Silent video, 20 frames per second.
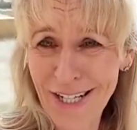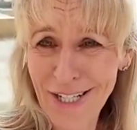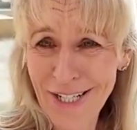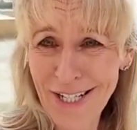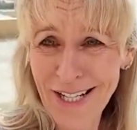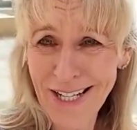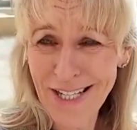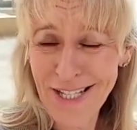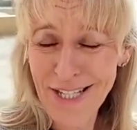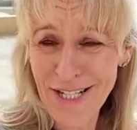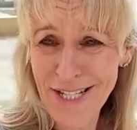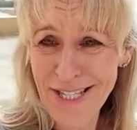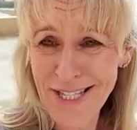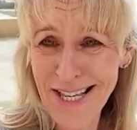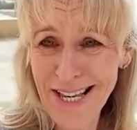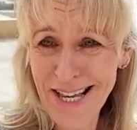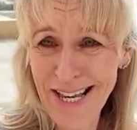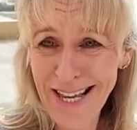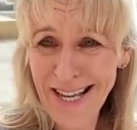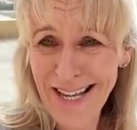needs to
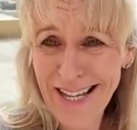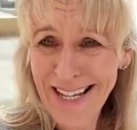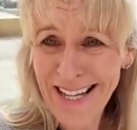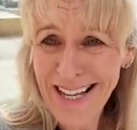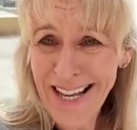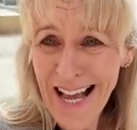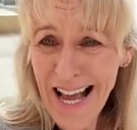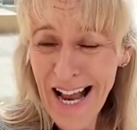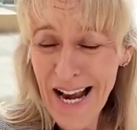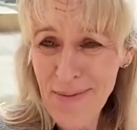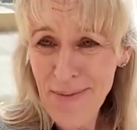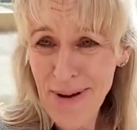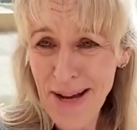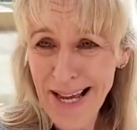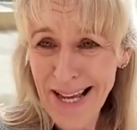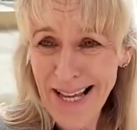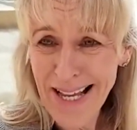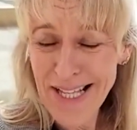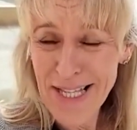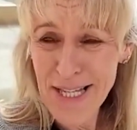see.
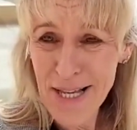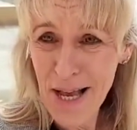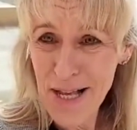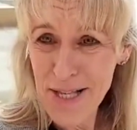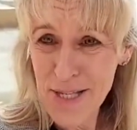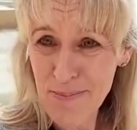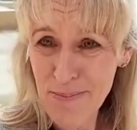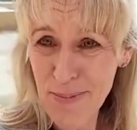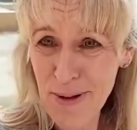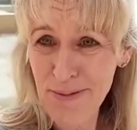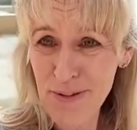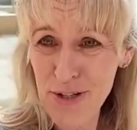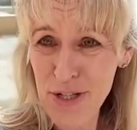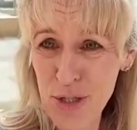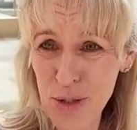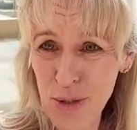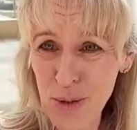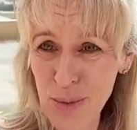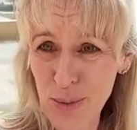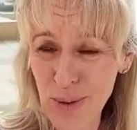Anyway, it's a bit of a
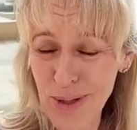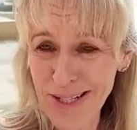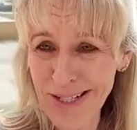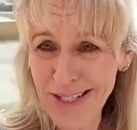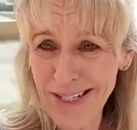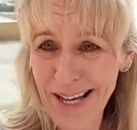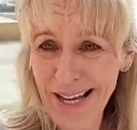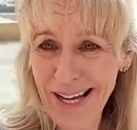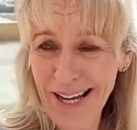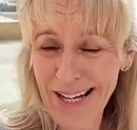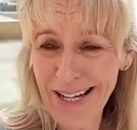short one